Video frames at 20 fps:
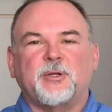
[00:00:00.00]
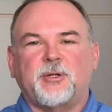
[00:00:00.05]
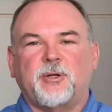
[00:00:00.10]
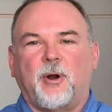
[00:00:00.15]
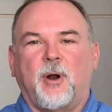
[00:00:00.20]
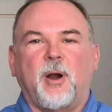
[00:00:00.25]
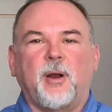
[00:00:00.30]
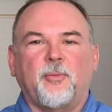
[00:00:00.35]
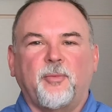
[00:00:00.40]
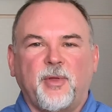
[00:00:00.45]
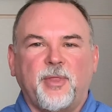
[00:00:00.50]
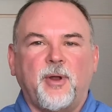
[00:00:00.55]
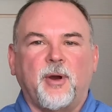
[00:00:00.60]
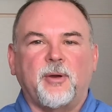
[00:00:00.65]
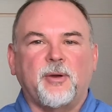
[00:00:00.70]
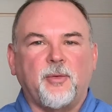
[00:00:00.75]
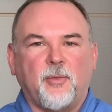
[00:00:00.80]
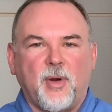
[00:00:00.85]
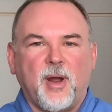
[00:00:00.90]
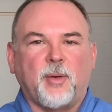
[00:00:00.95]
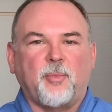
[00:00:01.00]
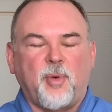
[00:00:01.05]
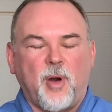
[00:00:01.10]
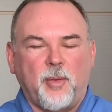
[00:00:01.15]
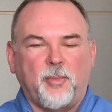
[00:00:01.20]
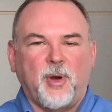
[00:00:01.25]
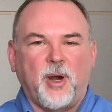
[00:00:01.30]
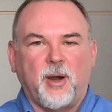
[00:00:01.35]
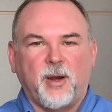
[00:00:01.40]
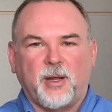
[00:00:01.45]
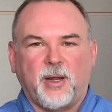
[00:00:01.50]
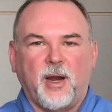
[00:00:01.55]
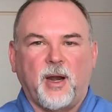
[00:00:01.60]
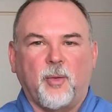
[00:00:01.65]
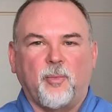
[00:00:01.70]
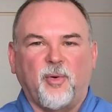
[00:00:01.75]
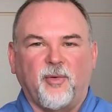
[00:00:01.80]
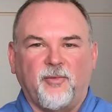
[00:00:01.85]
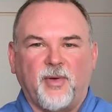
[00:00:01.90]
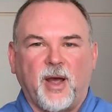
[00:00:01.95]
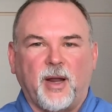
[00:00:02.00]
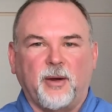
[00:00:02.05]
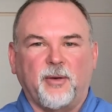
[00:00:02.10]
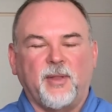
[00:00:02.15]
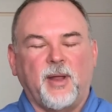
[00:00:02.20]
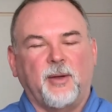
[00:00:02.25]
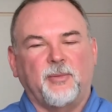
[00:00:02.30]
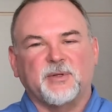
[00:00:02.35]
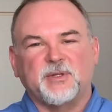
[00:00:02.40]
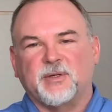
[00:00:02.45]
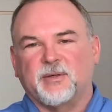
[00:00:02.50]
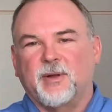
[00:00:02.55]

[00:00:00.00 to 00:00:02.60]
started with their direct primary care provider. That was